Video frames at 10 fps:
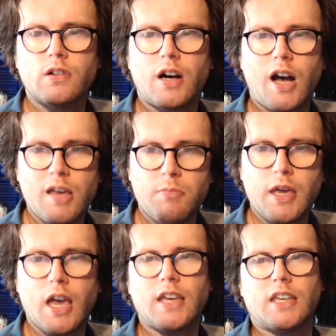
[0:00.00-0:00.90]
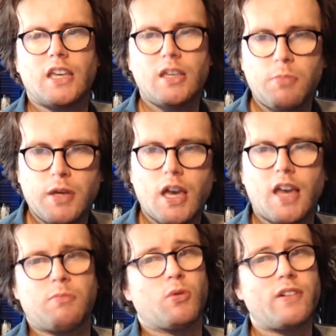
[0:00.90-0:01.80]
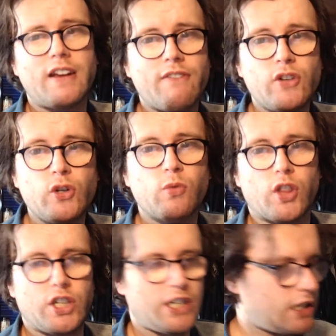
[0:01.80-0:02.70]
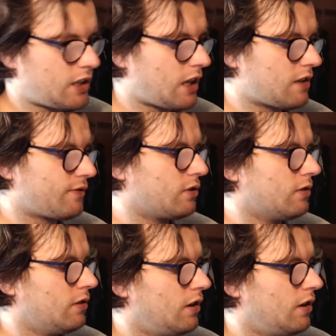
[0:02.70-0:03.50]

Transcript: IPA, EPA, but I never knew what the D stands for.